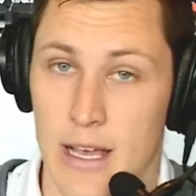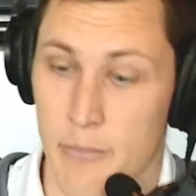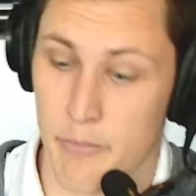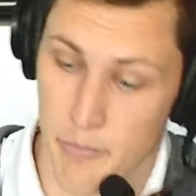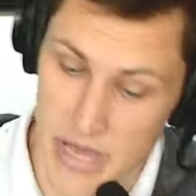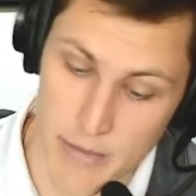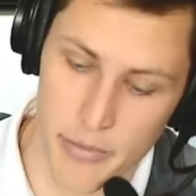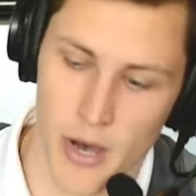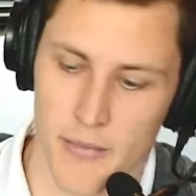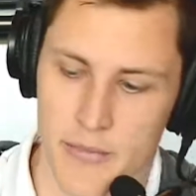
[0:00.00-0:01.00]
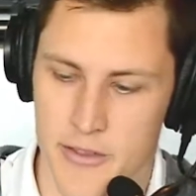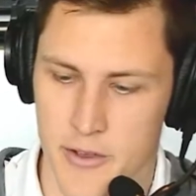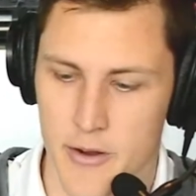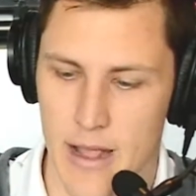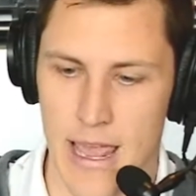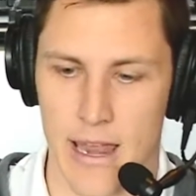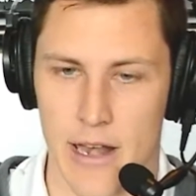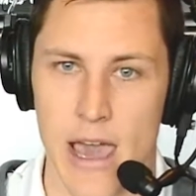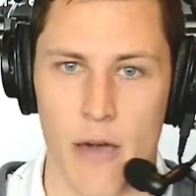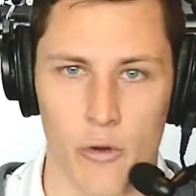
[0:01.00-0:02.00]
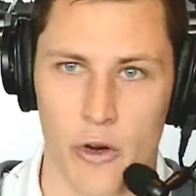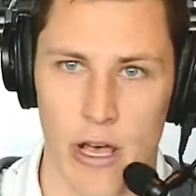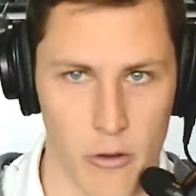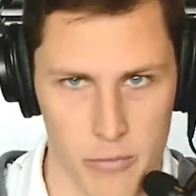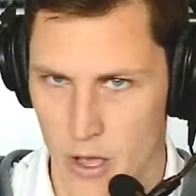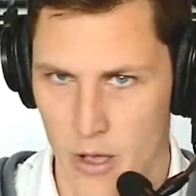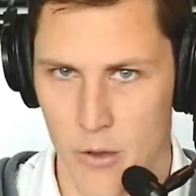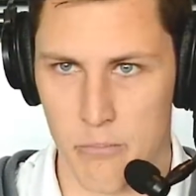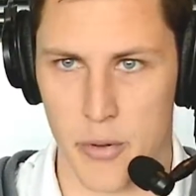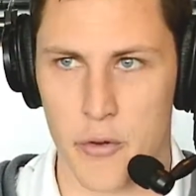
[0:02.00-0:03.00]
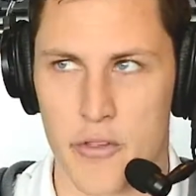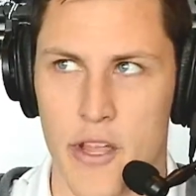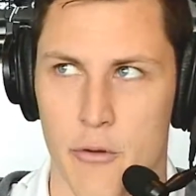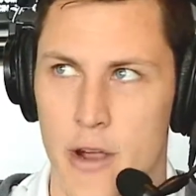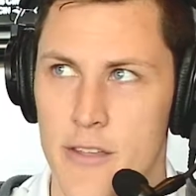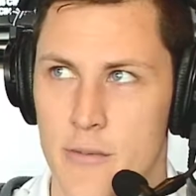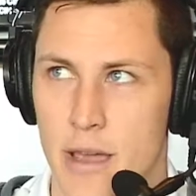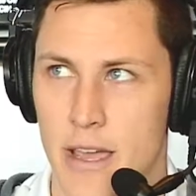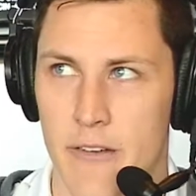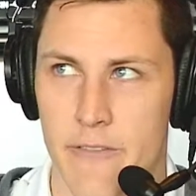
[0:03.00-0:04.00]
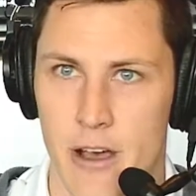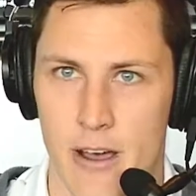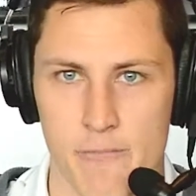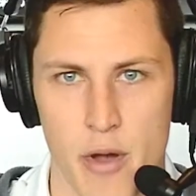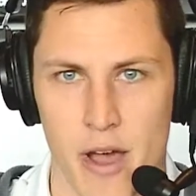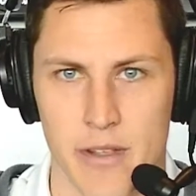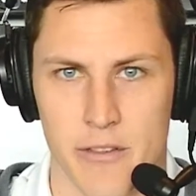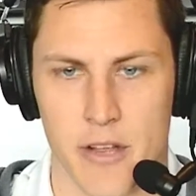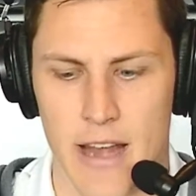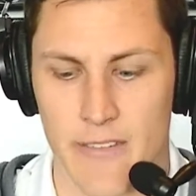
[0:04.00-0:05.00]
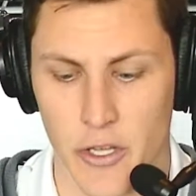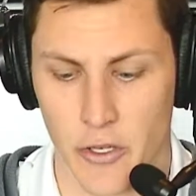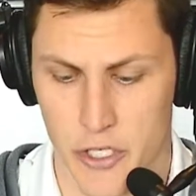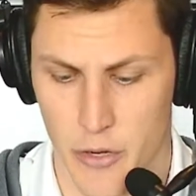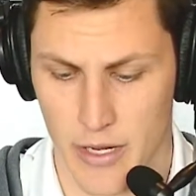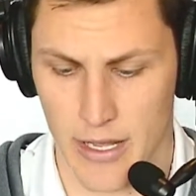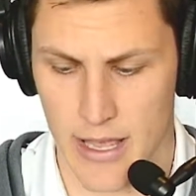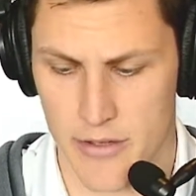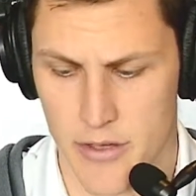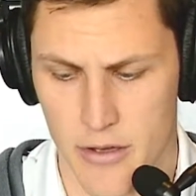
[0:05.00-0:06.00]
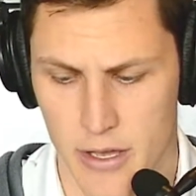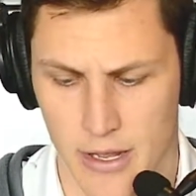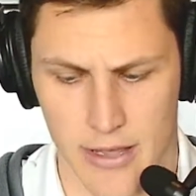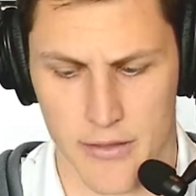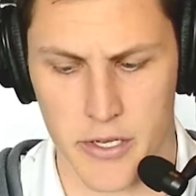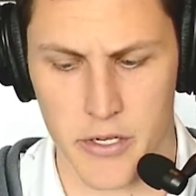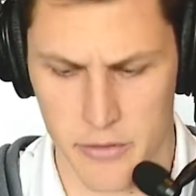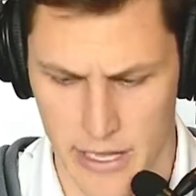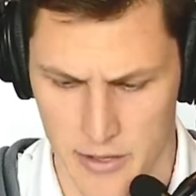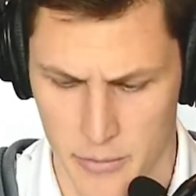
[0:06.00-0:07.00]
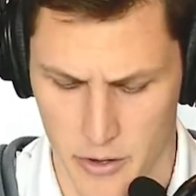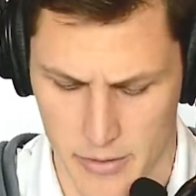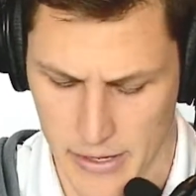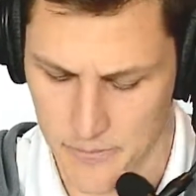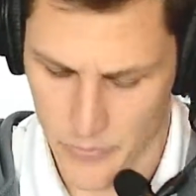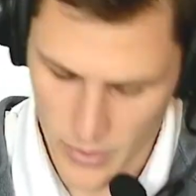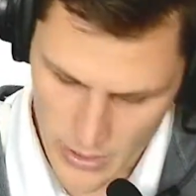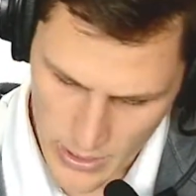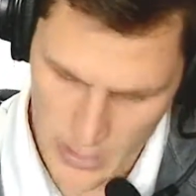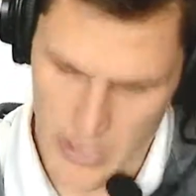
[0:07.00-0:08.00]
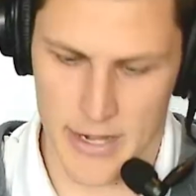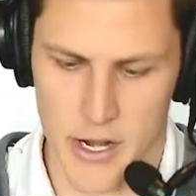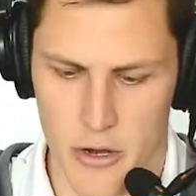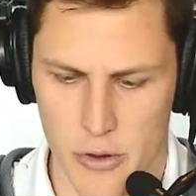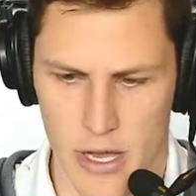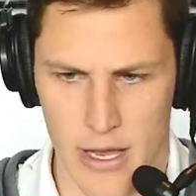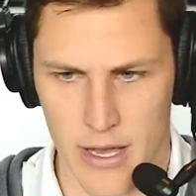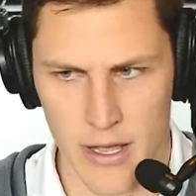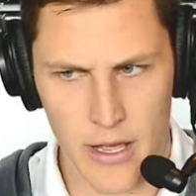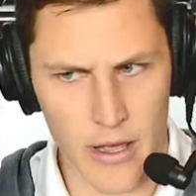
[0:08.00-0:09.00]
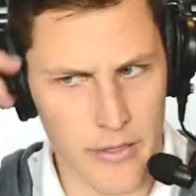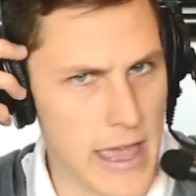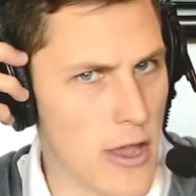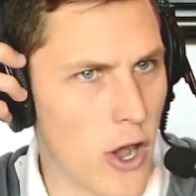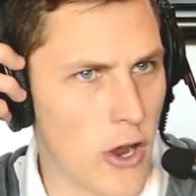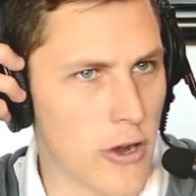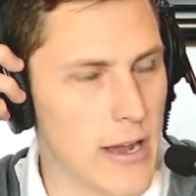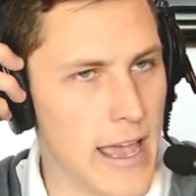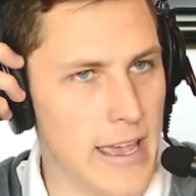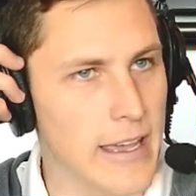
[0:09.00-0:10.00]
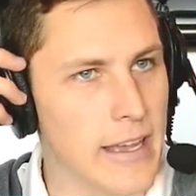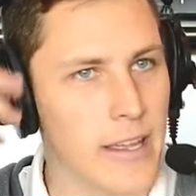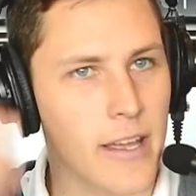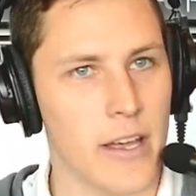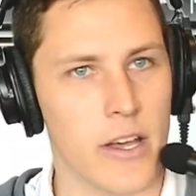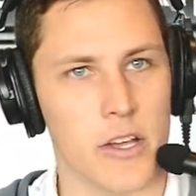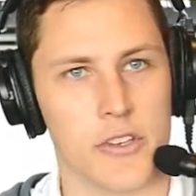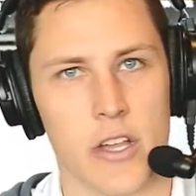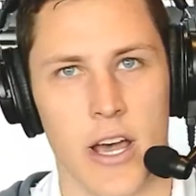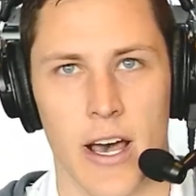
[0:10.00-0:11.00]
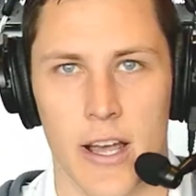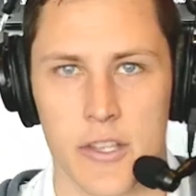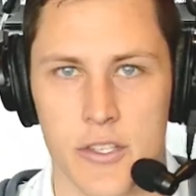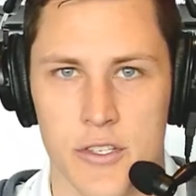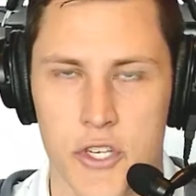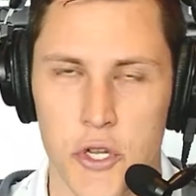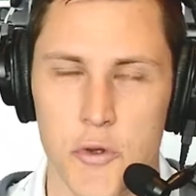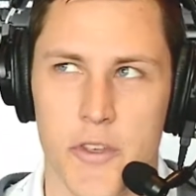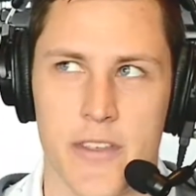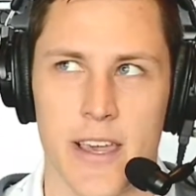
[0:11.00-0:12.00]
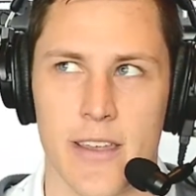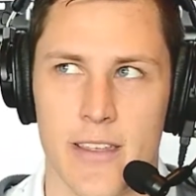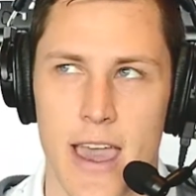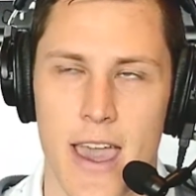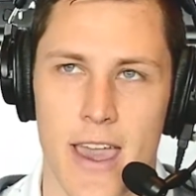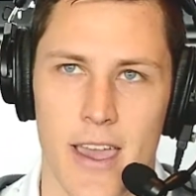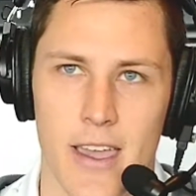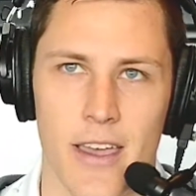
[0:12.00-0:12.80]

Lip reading: beat Palm Desert, and that will help boost their resume if Palm Desert can have a good showing against Odessa Permian. I know they are a 2-6A